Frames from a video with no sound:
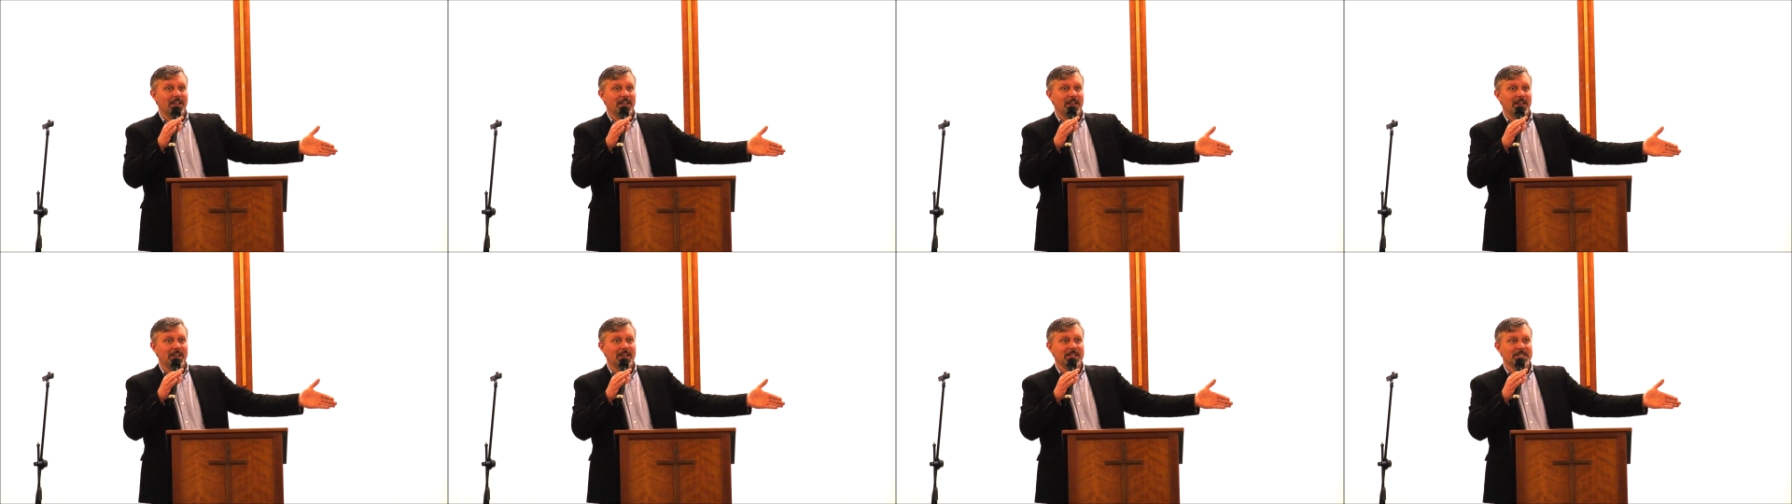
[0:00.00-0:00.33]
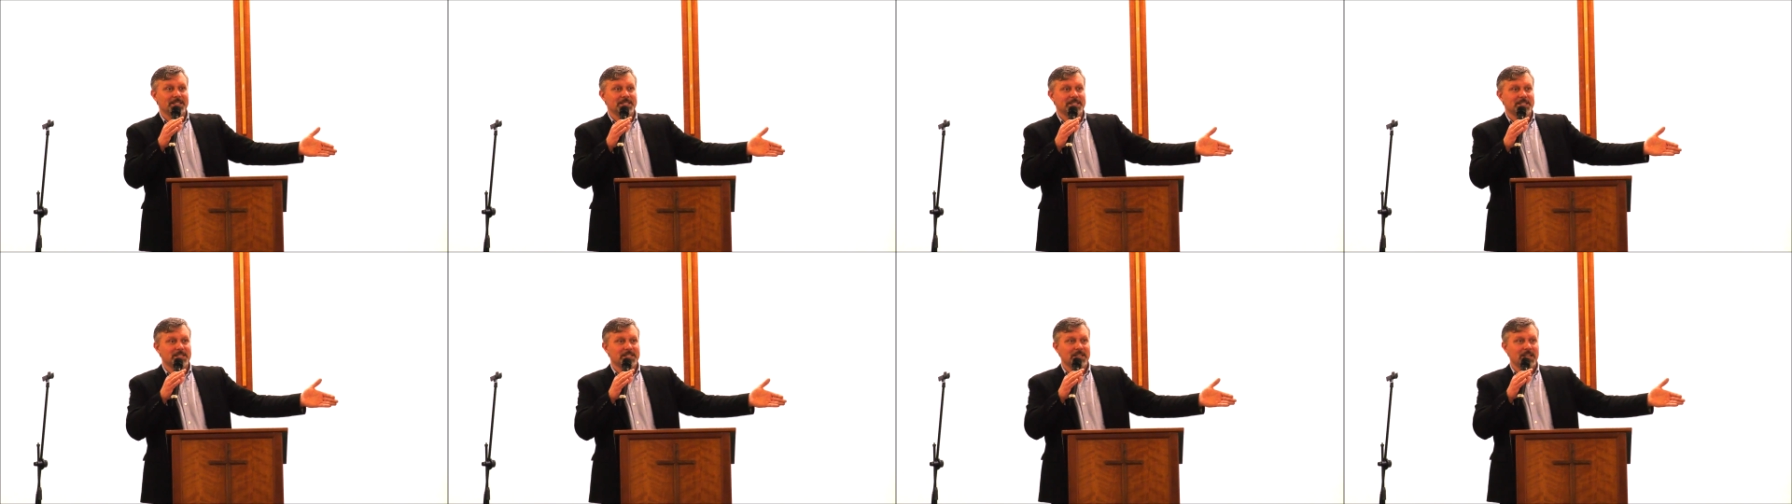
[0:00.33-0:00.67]

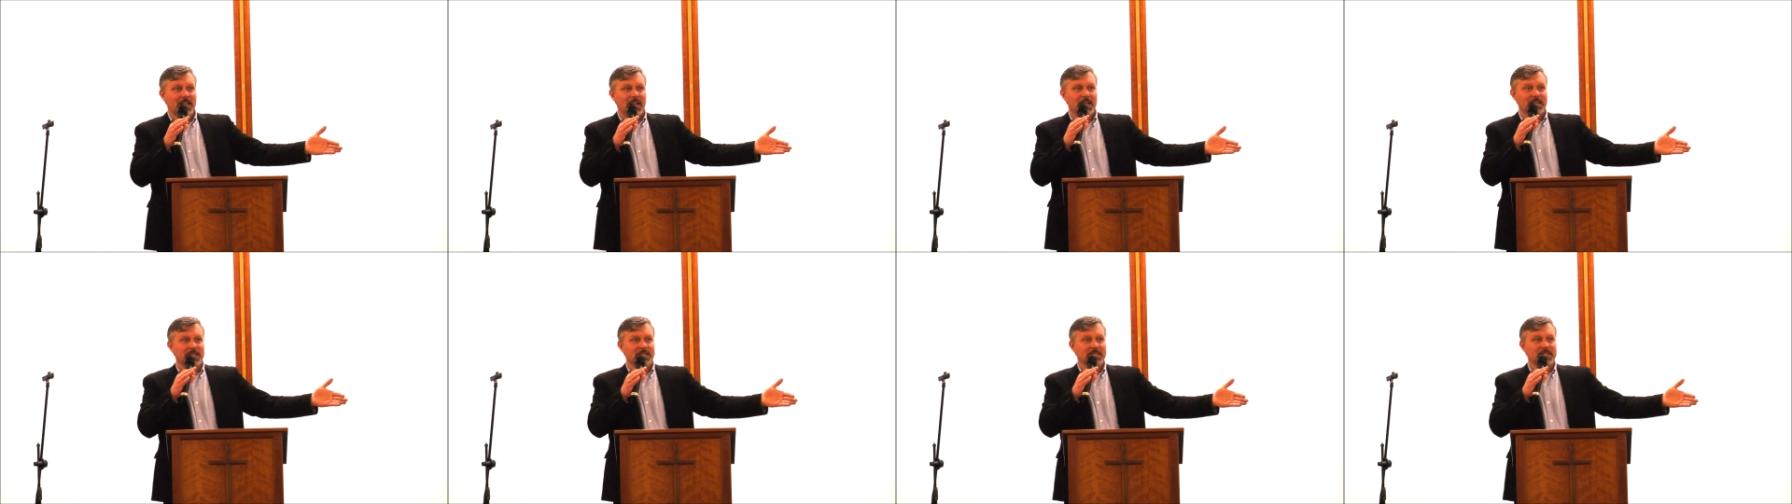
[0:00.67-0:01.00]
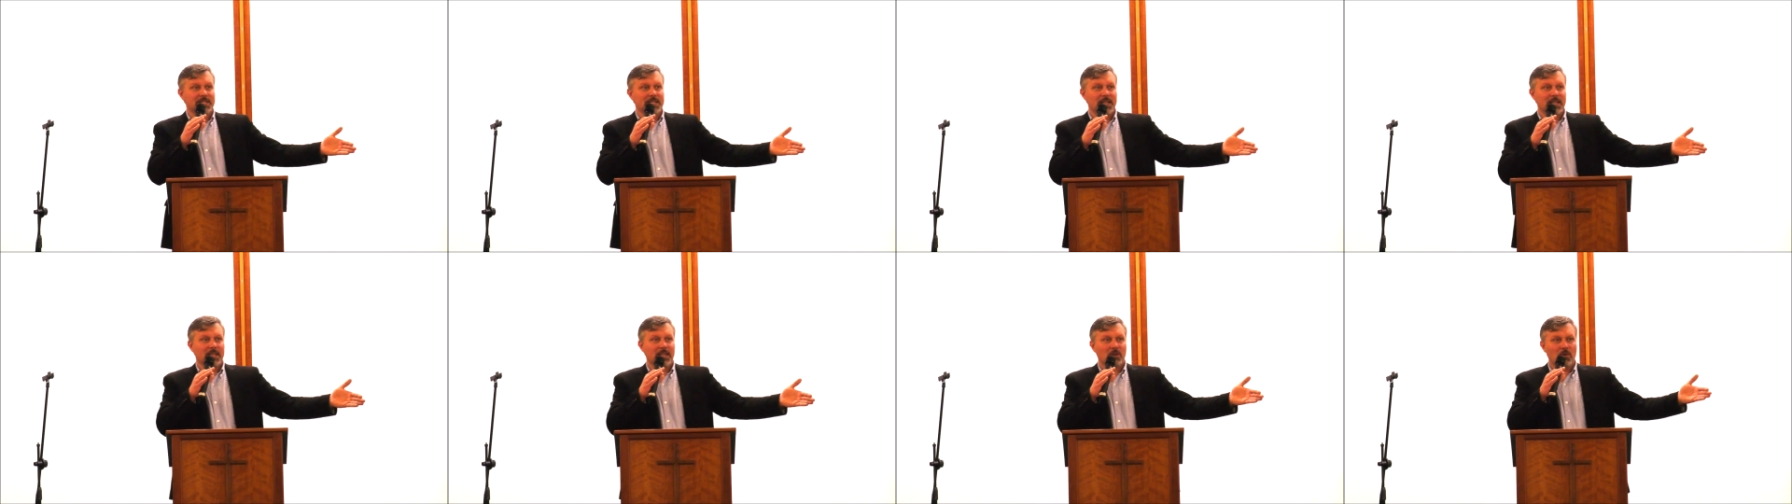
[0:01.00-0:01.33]
as,
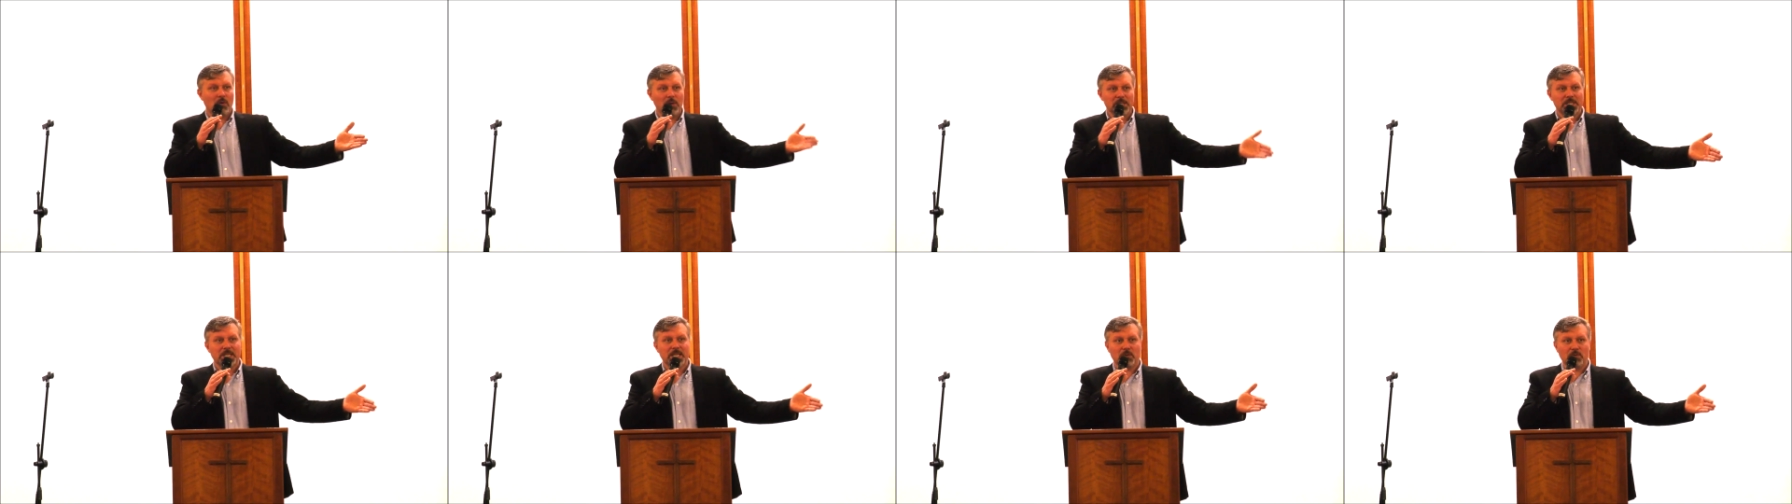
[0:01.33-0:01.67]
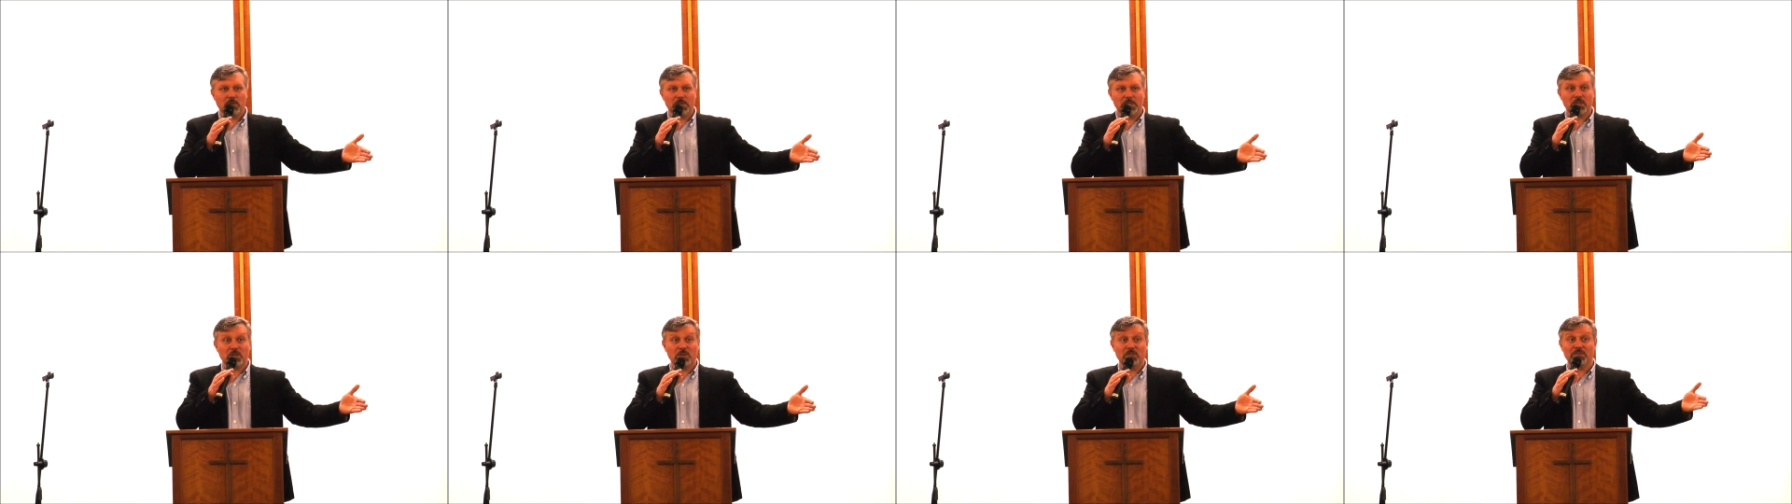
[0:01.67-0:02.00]
as a
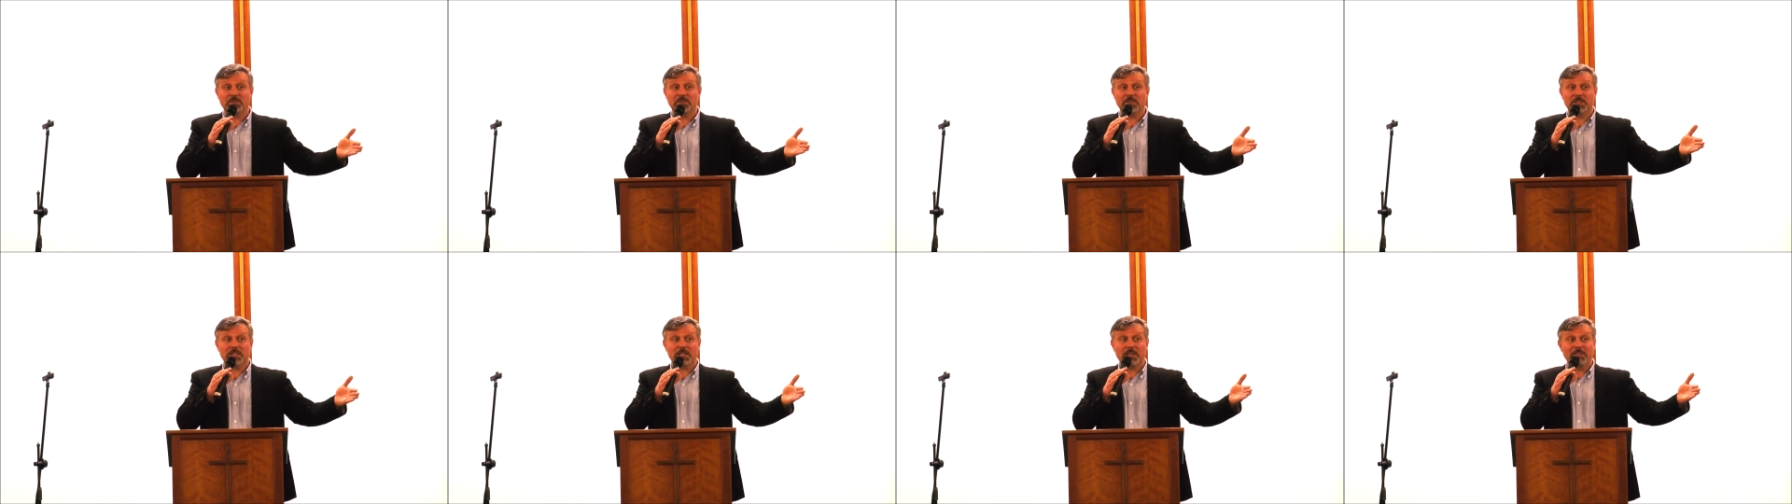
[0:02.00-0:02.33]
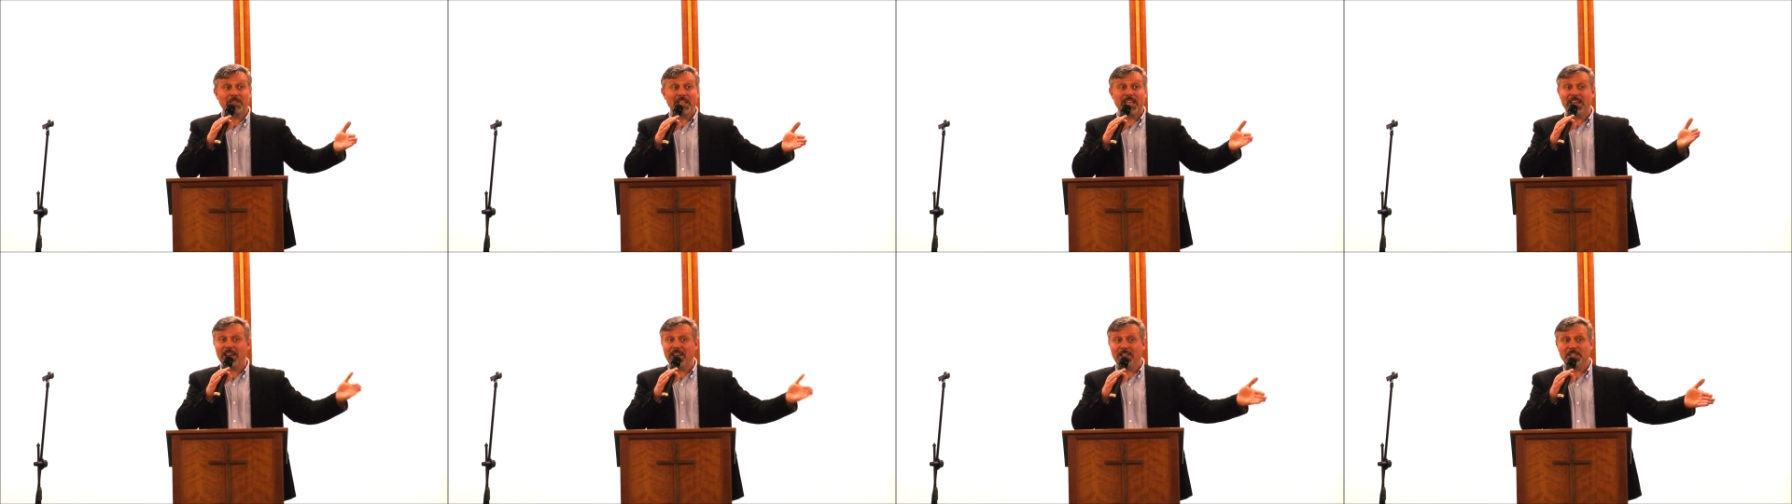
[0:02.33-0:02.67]
consequence of
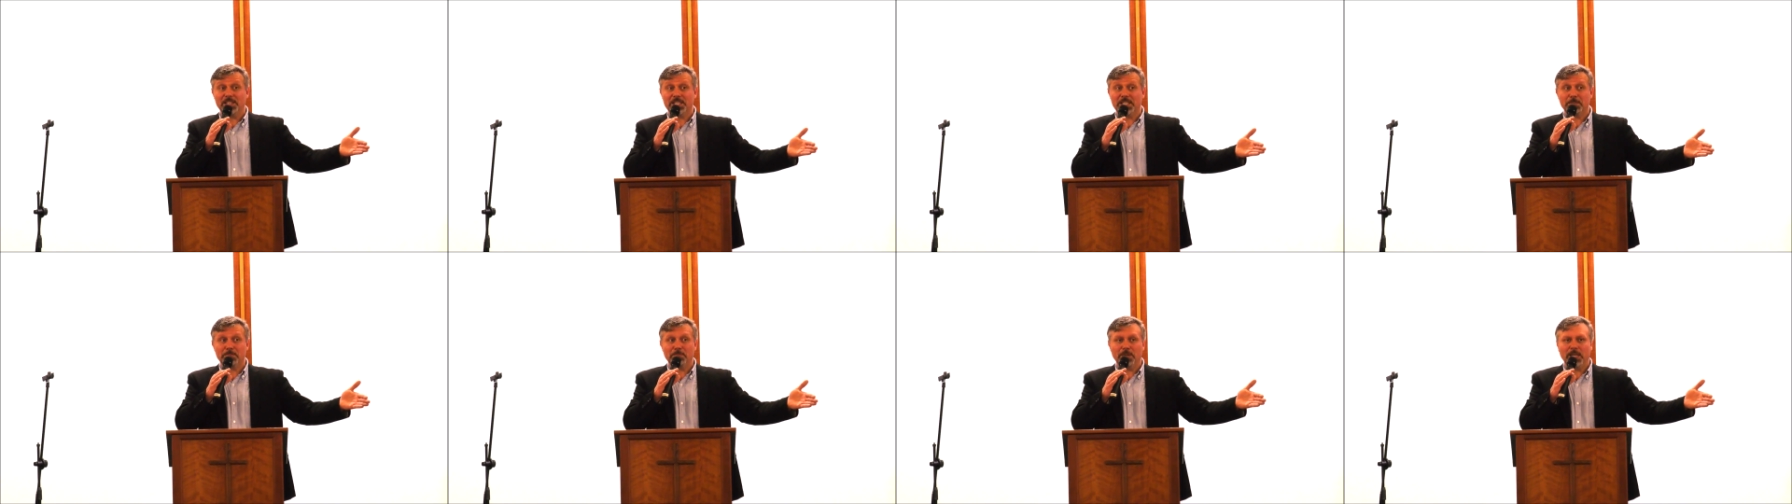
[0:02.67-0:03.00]
something else,